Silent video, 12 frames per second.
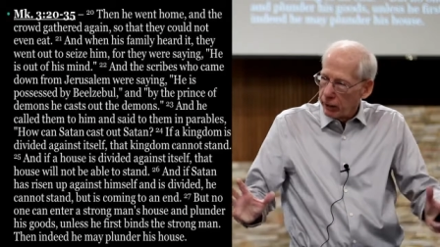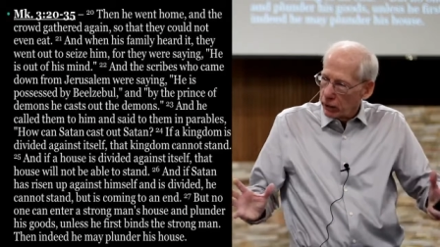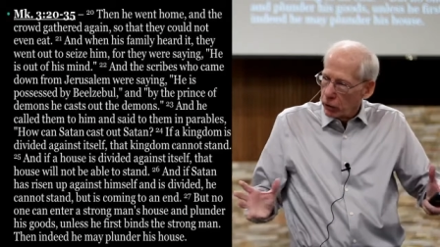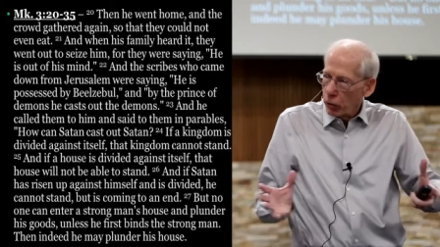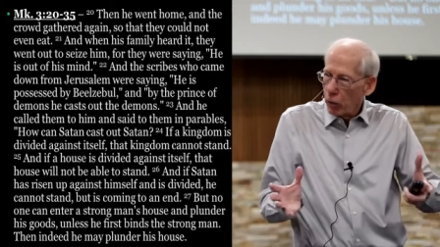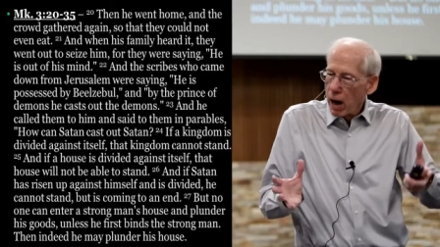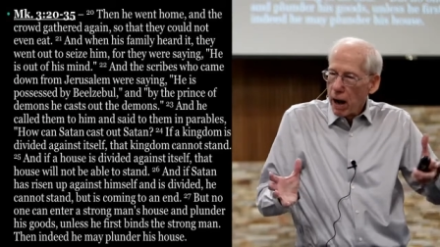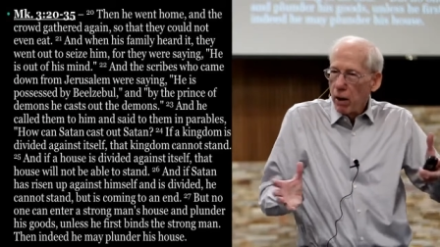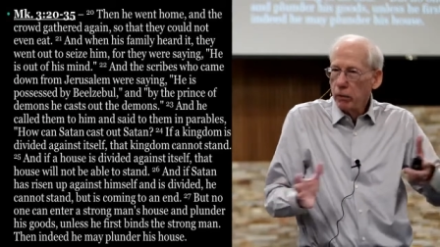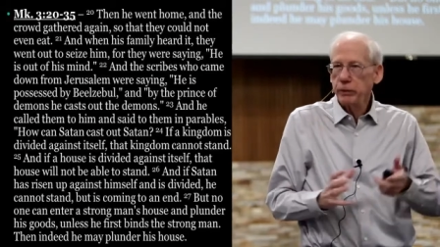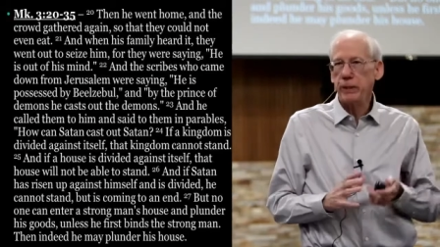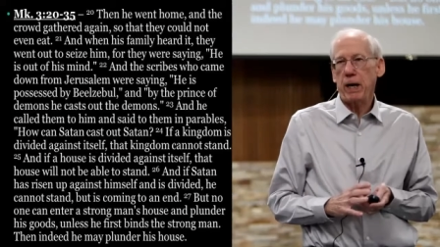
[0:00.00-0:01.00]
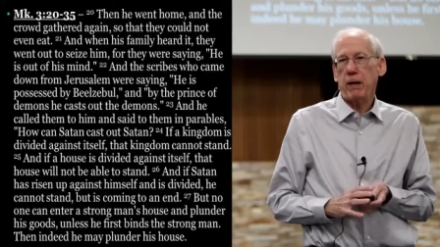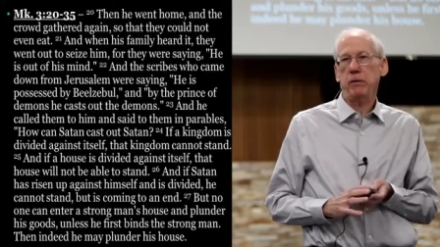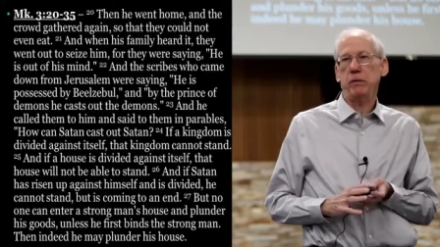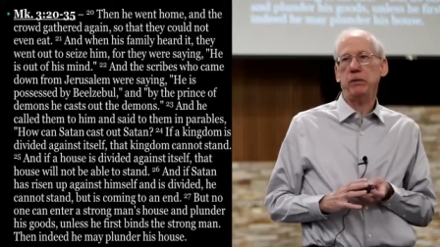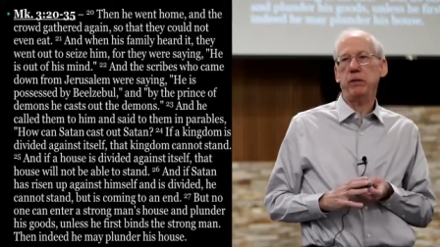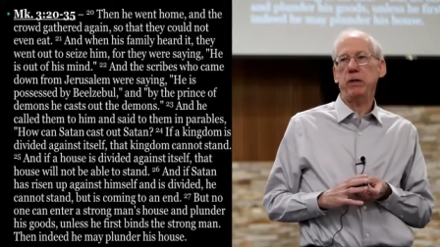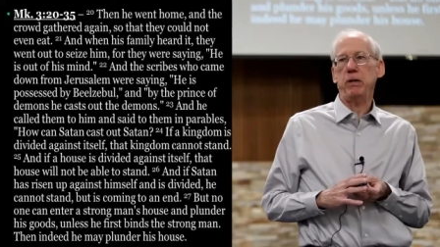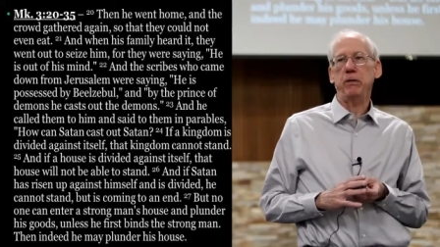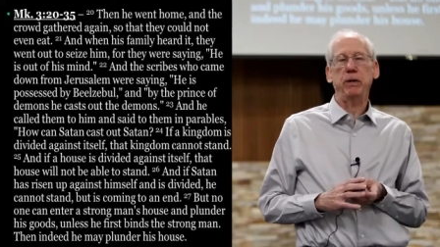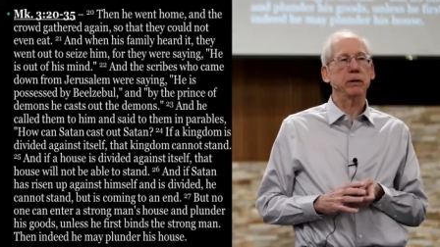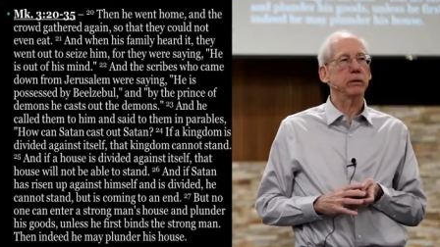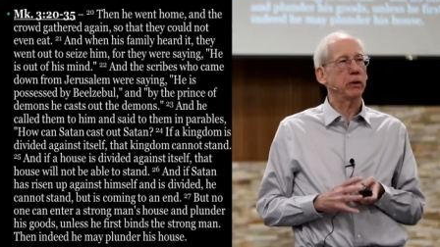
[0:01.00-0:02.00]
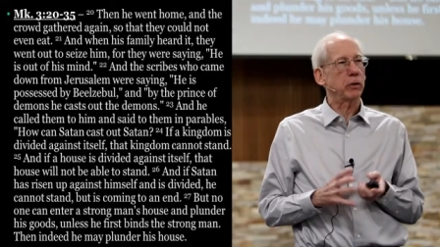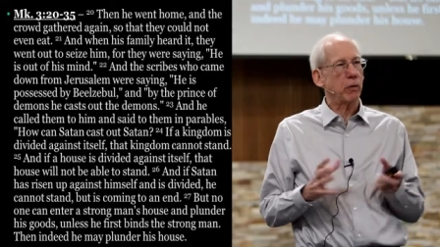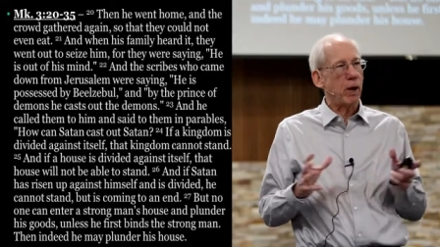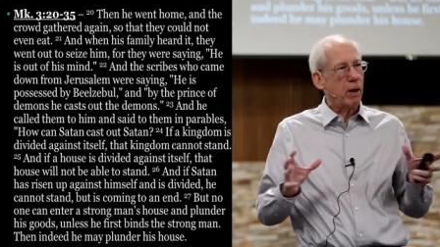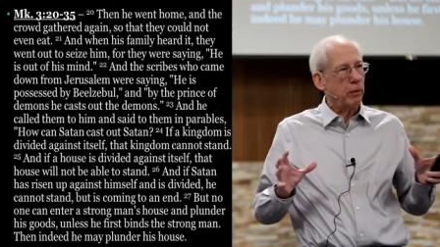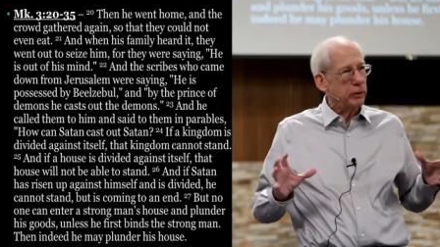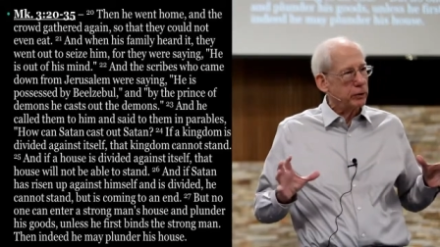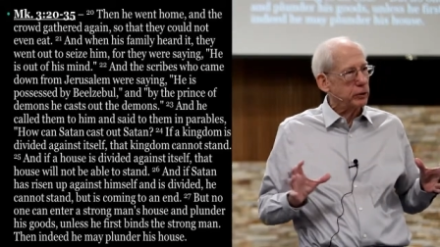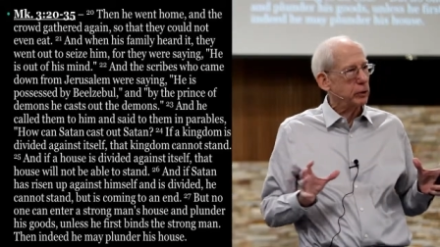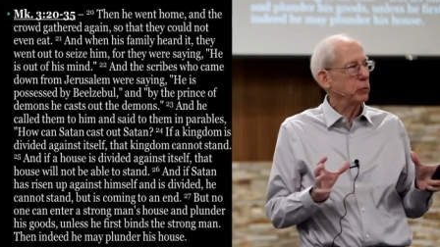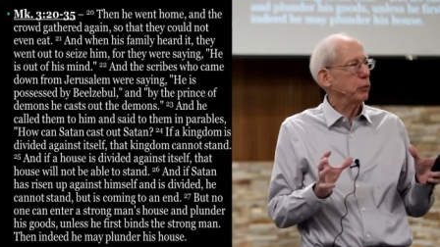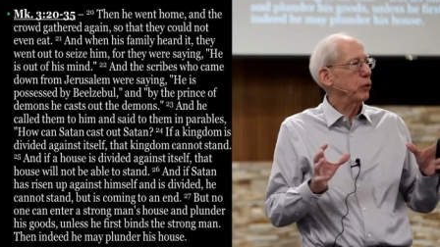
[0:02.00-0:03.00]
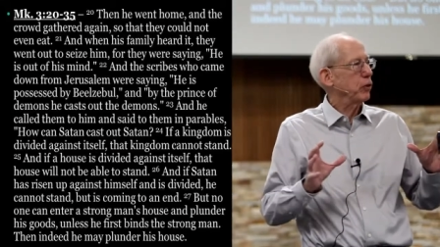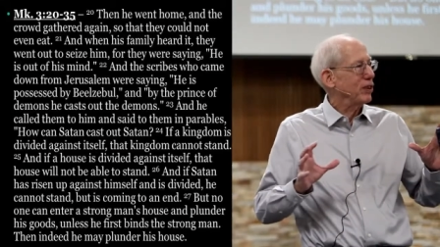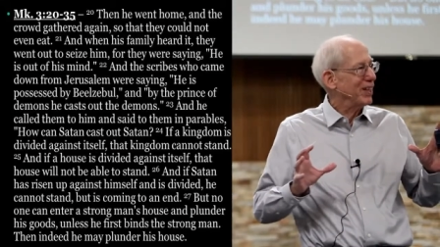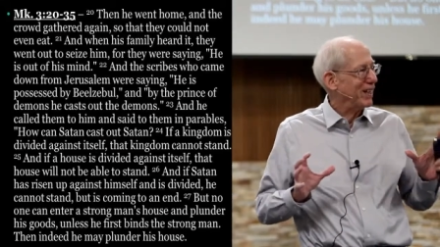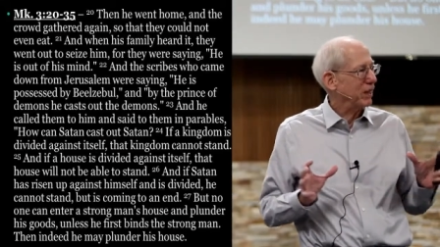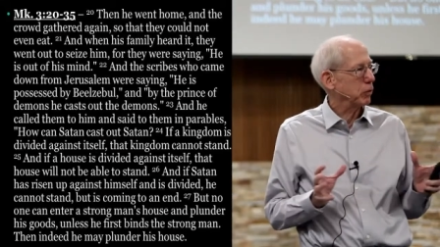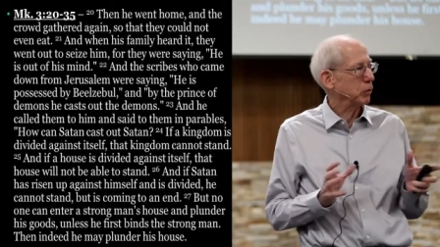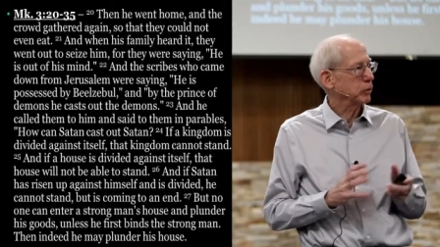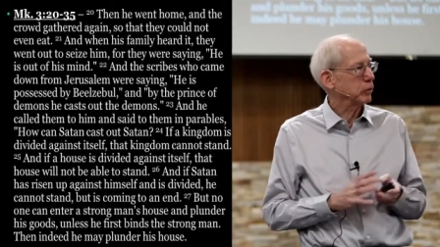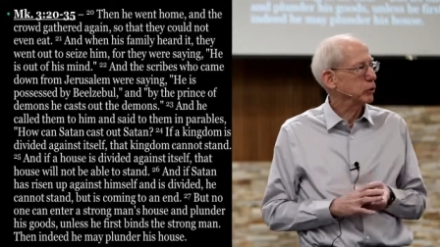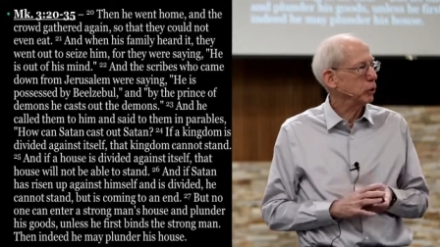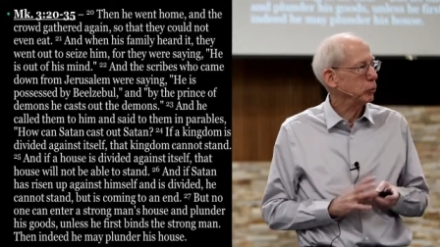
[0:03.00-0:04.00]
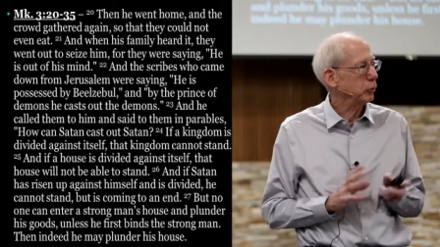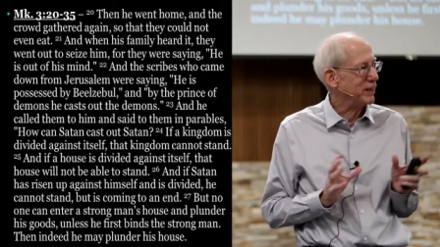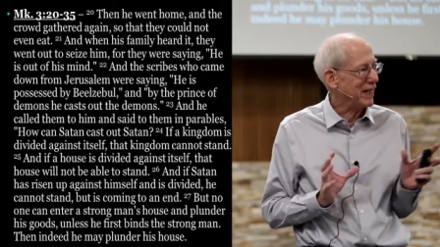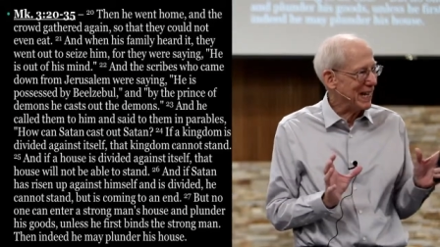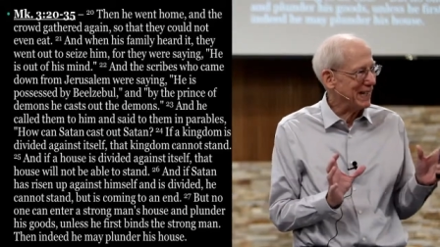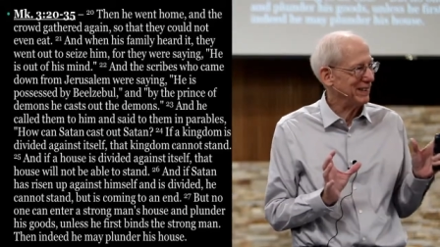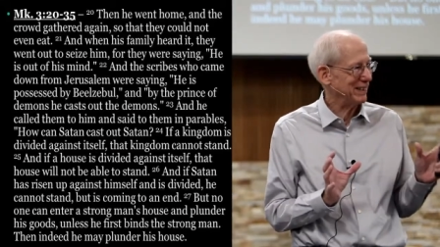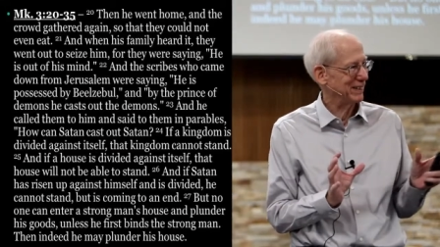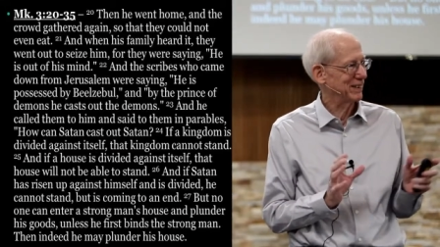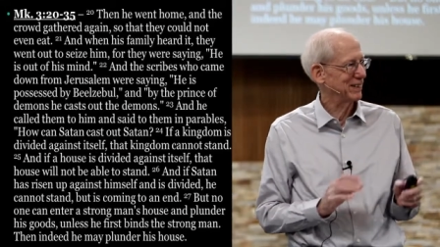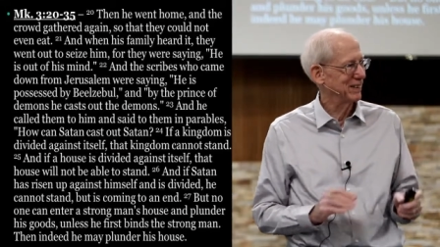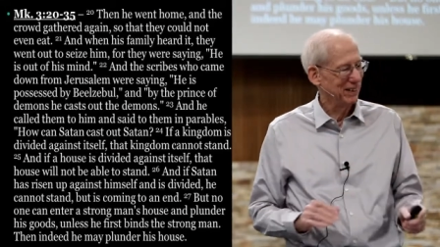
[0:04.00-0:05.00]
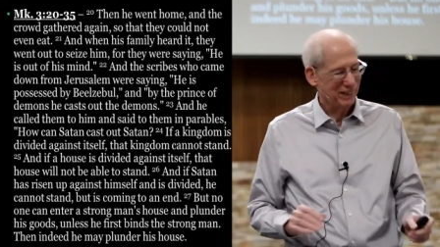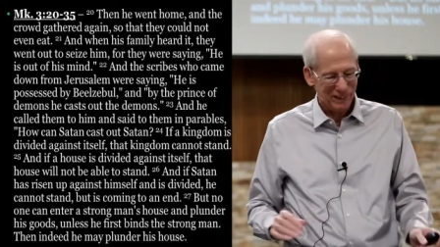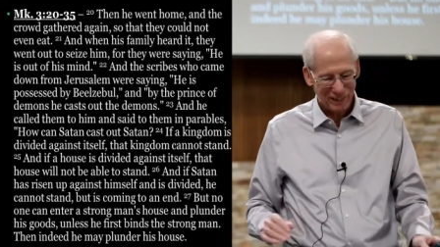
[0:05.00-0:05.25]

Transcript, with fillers: and the crowd gathers there that the crowd is so thick or so dense